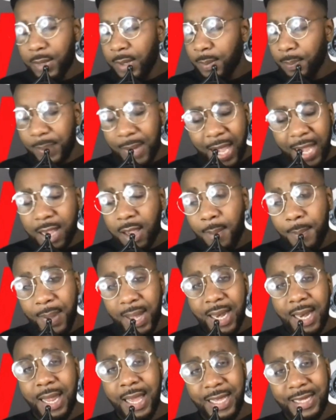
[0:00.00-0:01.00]
Bianca
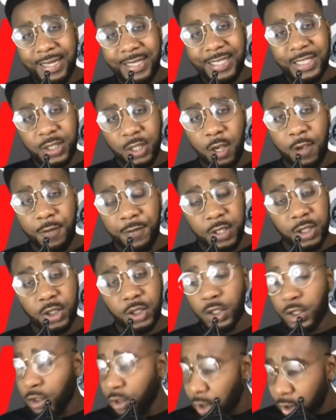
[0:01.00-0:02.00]
Belair deserves it.
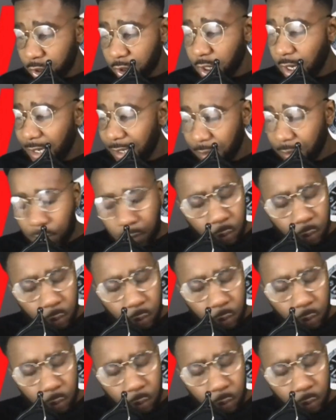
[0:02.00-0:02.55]
She's such an